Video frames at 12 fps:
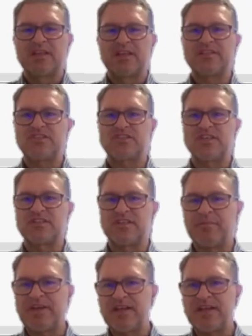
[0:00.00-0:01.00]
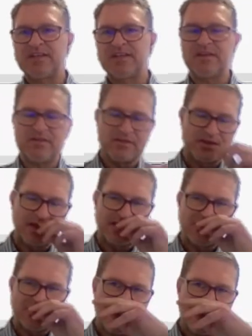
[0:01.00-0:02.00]
This is just dummy data
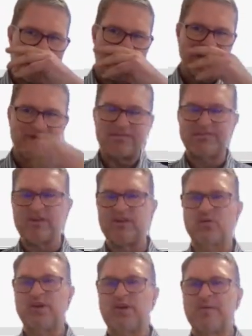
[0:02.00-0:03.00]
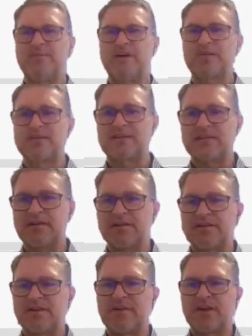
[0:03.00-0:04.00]
that we had quite a bit of
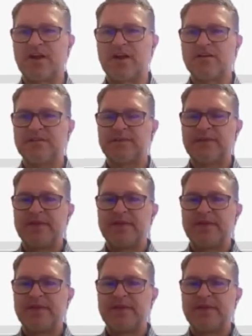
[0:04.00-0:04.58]
time ago.